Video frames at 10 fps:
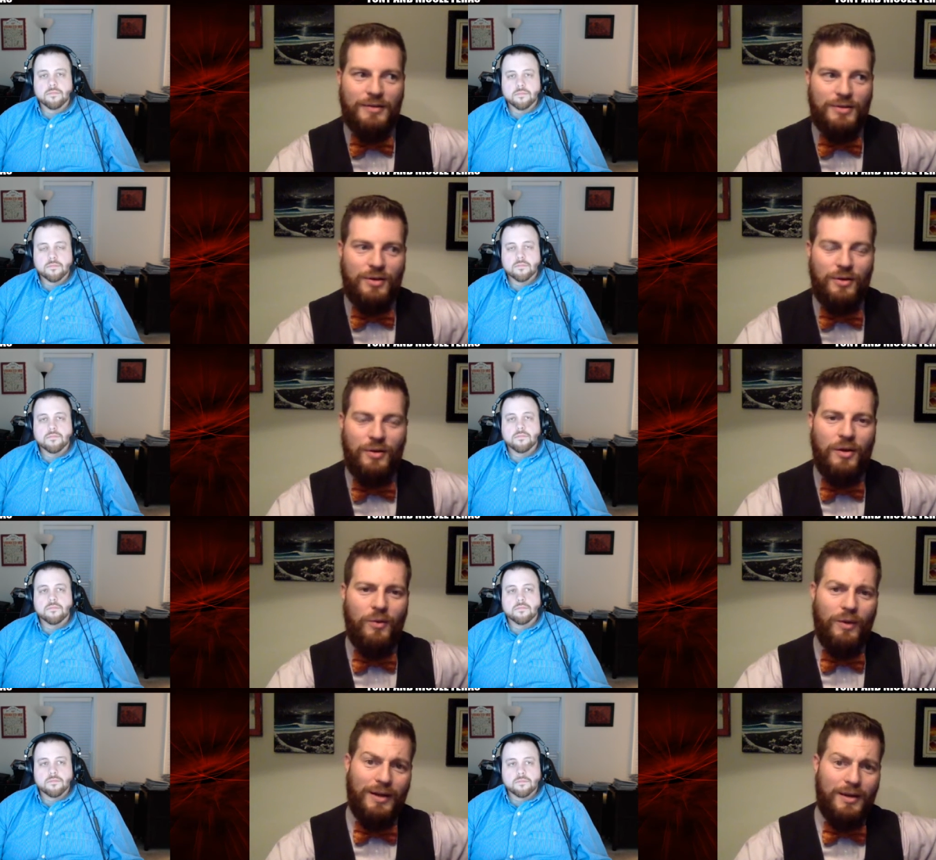Speaker 1: So
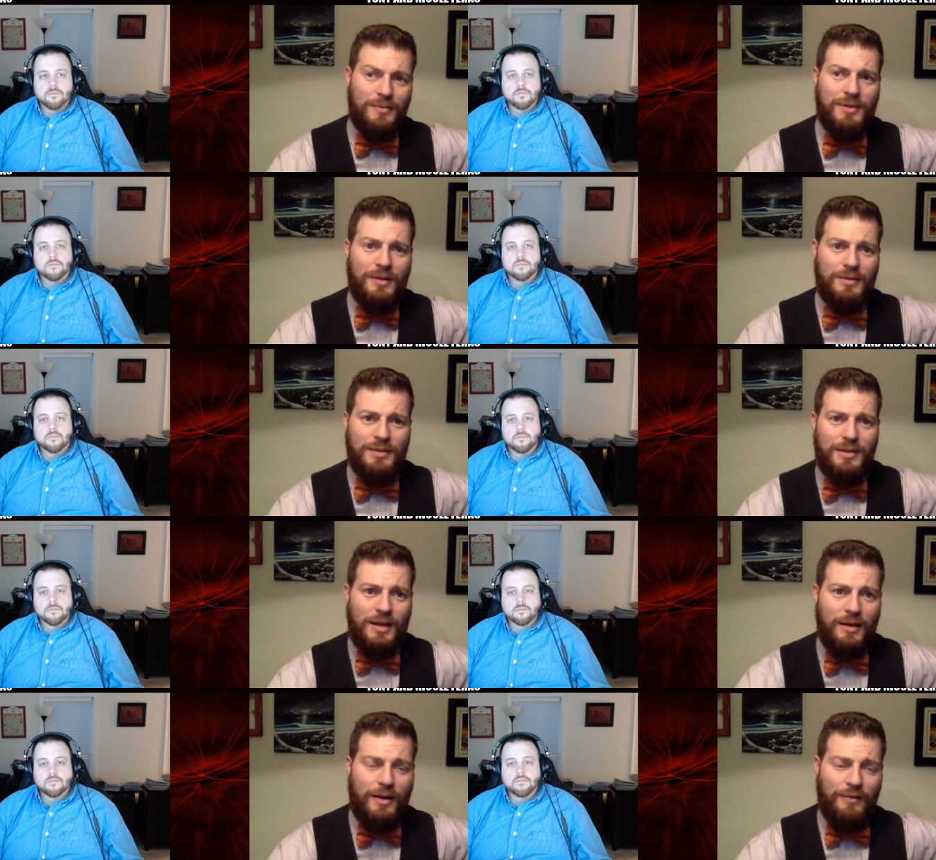when it comes time to sit
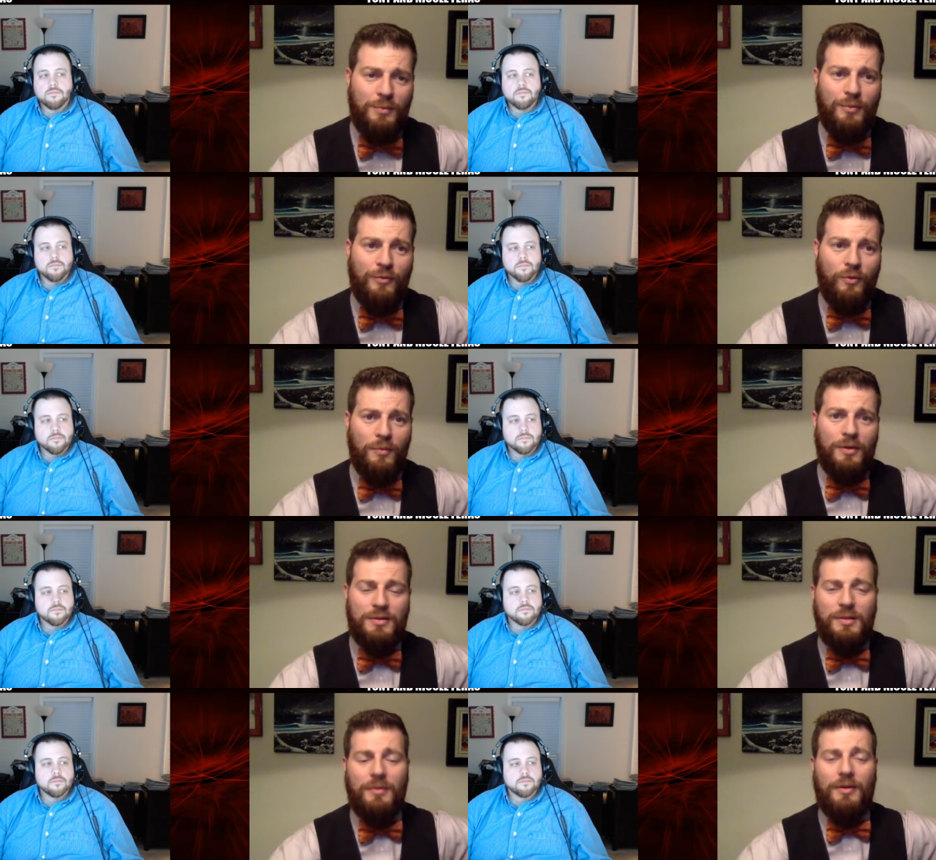down and have to perform on
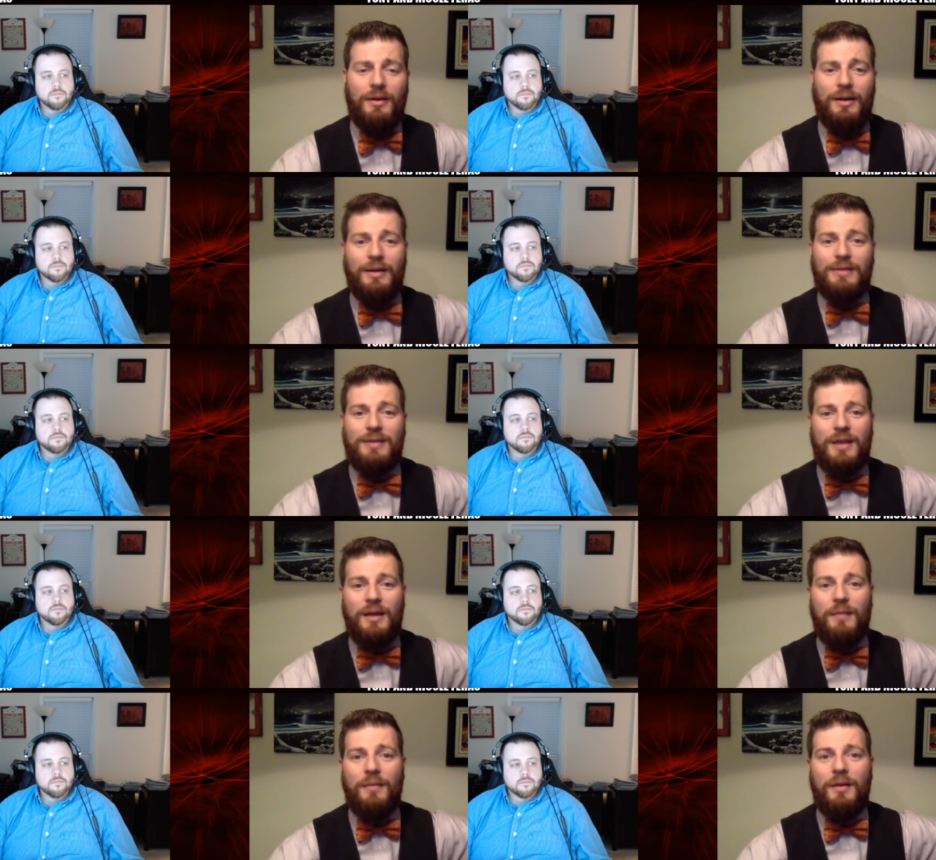something like an
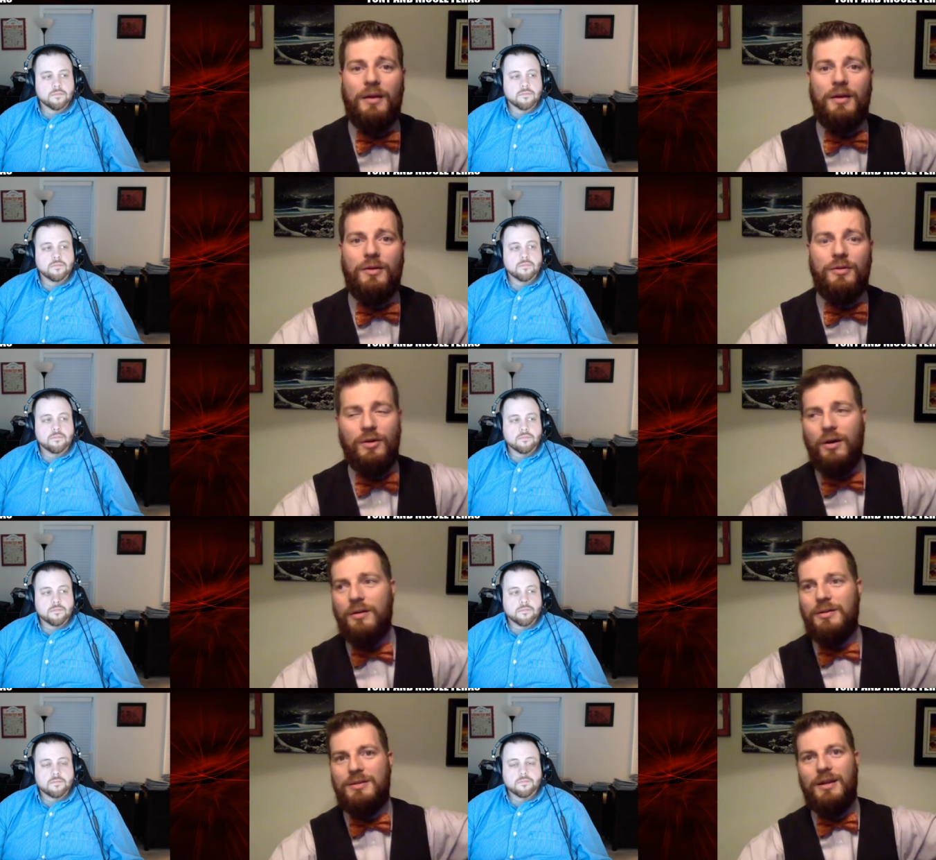exam, you call
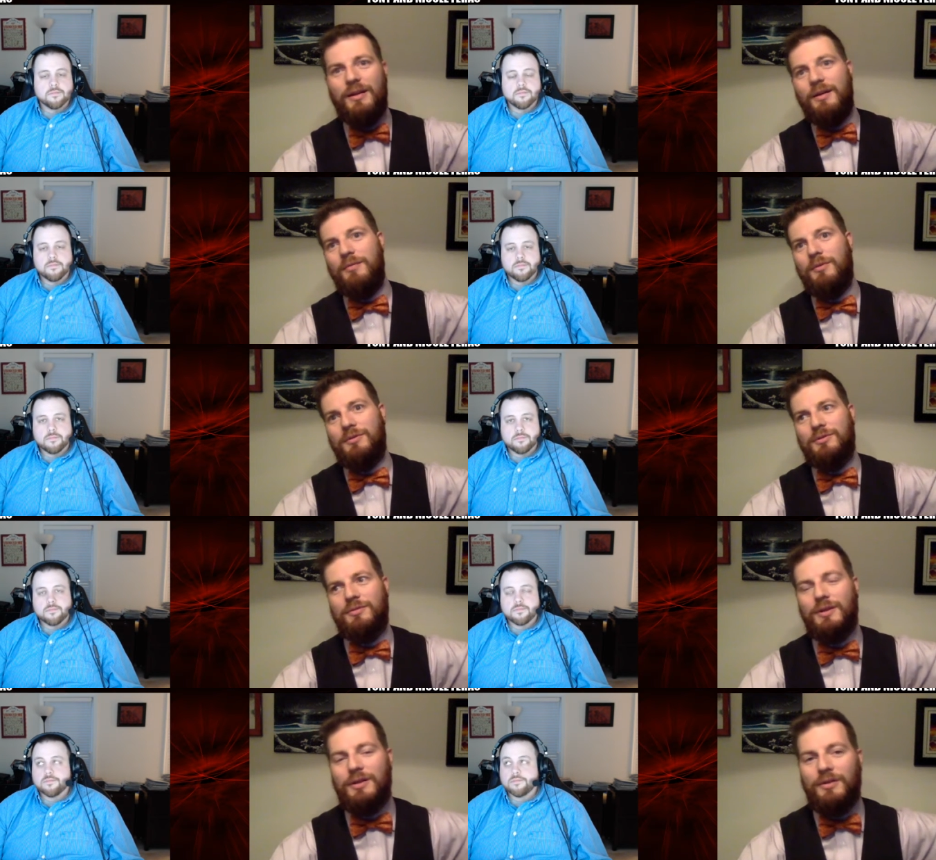it studying, but what you're
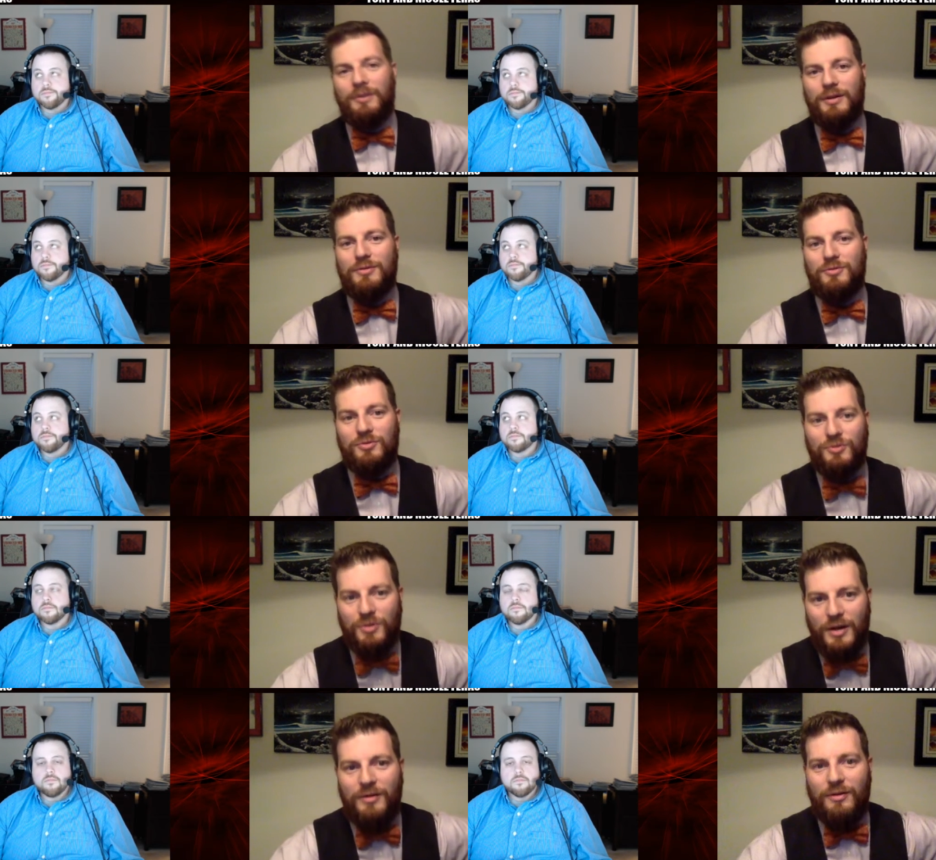really doing is
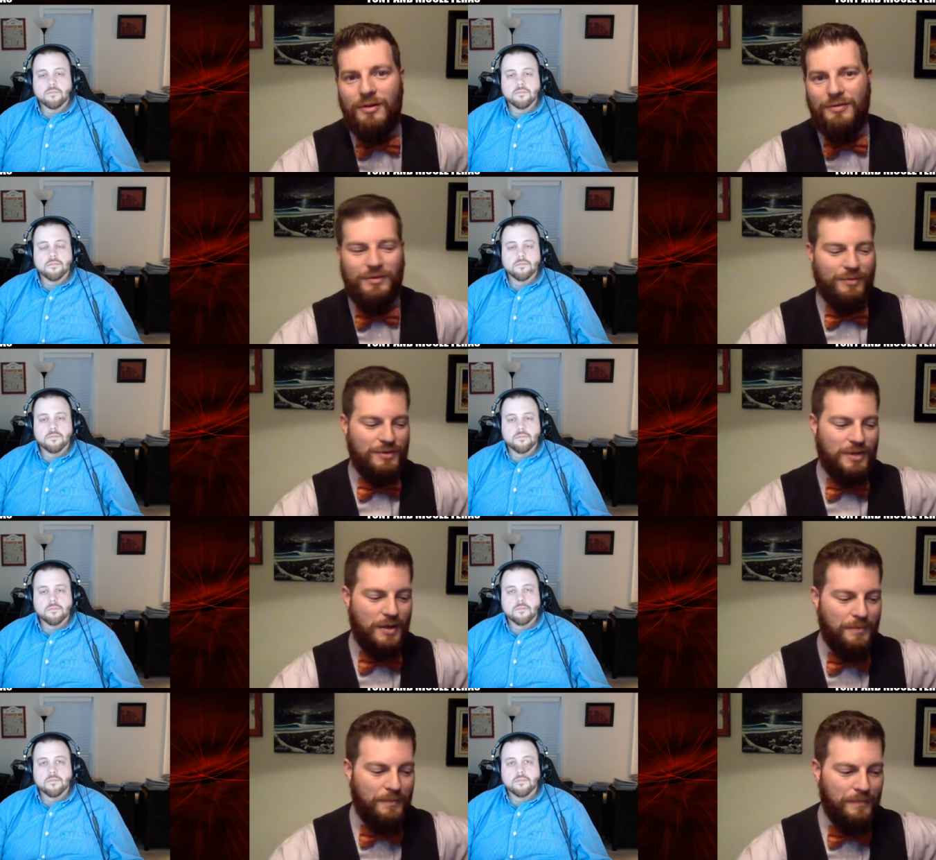trying to learn it for the first time.